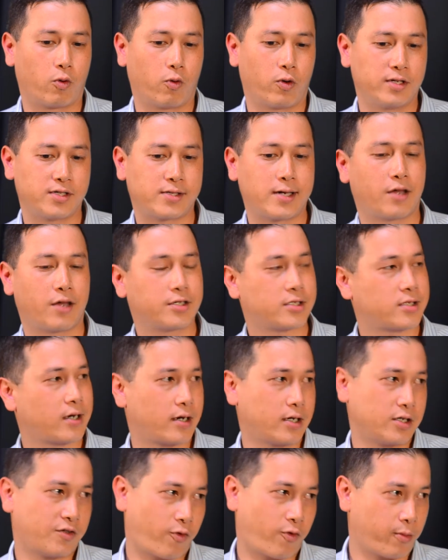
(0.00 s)
what is now the
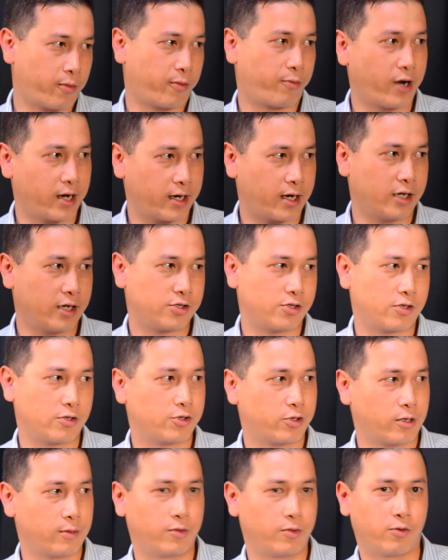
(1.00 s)
standardized form of brain cancer
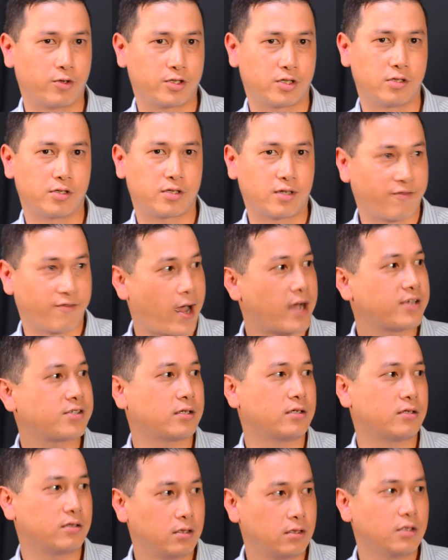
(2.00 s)
treatment, which is
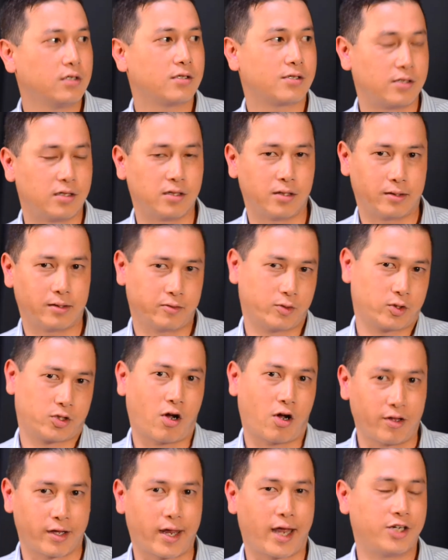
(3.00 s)
Avastin. It's, a, it's
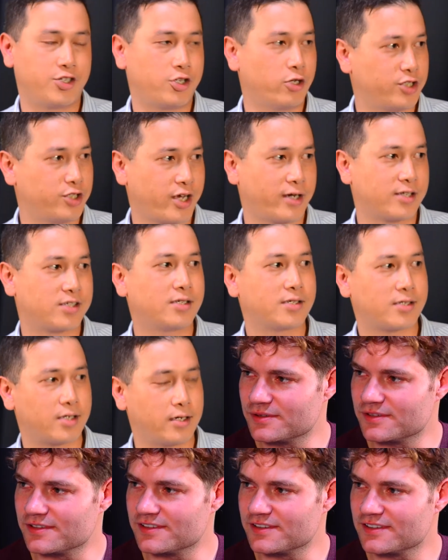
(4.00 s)
called the angiogenesis
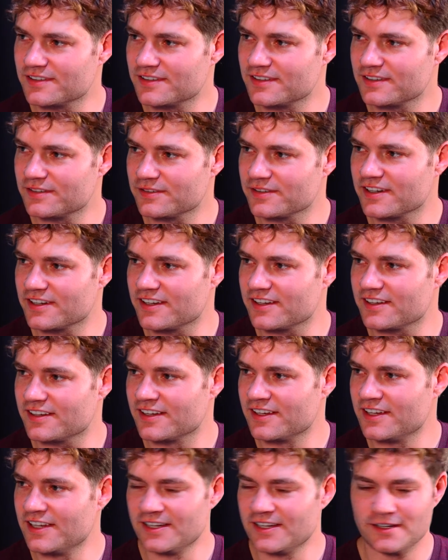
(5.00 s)
inhibitor. Right.
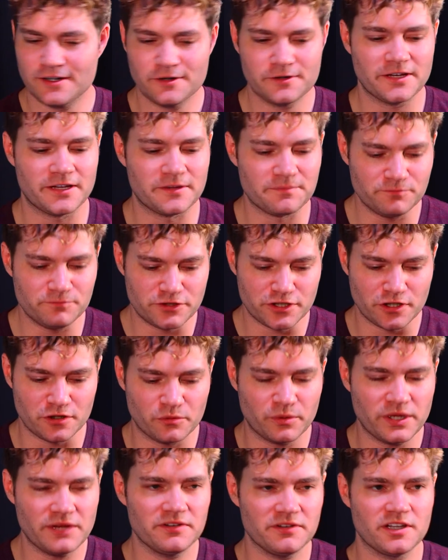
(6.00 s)
Okay, so
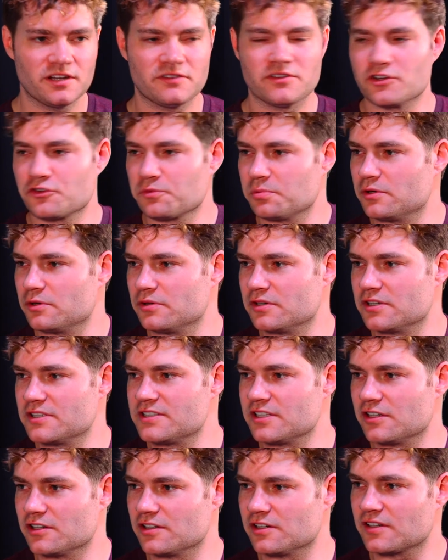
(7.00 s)
we have a lot of entrepreneurs
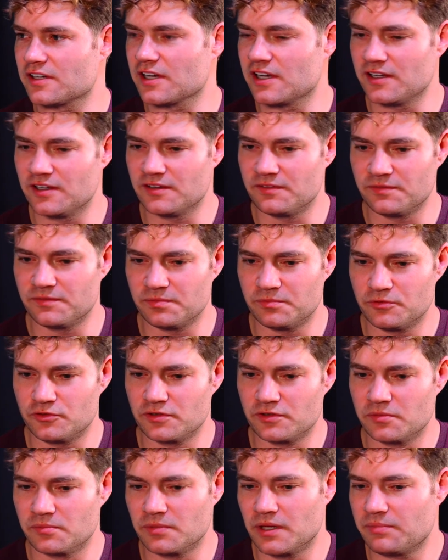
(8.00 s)
that are kind of
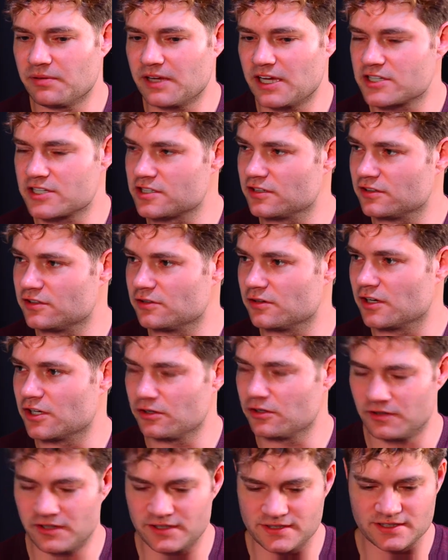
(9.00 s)
driven by passion too. I
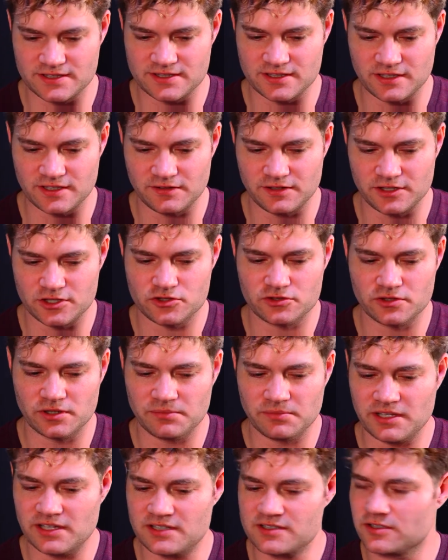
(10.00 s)
know this is an
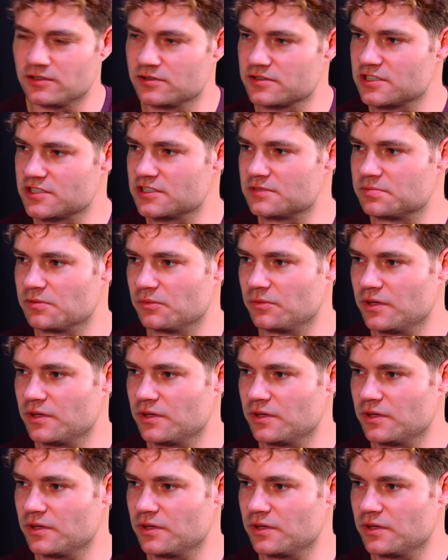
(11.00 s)
extreme case in your sense, but